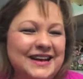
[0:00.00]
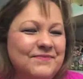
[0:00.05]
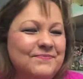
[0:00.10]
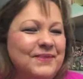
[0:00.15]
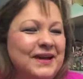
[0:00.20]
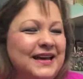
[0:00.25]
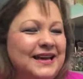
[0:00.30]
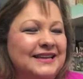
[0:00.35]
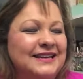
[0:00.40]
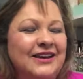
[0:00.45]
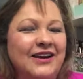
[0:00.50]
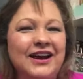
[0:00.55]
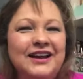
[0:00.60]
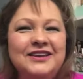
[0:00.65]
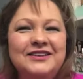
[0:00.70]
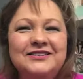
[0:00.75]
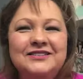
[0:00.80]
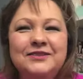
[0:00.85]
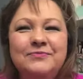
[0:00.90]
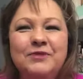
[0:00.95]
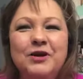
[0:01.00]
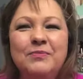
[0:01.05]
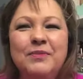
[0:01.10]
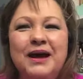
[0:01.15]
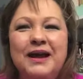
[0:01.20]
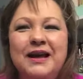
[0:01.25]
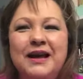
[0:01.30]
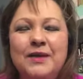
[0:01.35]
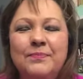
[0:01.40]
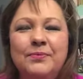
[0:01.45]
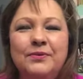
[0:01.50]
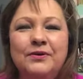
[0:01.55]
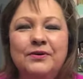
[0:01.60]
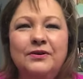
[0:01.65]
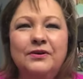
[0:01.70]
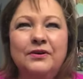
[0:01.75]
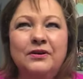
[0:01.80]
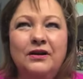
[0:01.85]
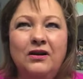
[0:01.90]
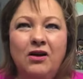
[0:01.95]
But no, I use them on my
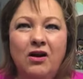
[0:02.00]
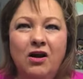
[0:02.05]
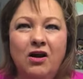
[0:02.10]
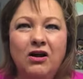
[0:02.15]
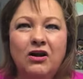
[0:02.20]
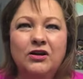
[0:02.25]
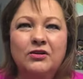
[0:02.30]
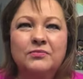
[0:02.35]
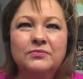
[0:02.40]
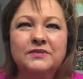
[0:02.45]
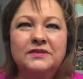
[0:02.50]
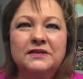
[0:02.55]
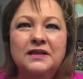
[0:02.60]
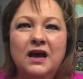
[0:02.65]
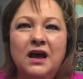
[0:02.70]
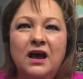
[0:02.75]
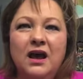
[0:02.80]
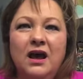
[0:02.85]
upper arms,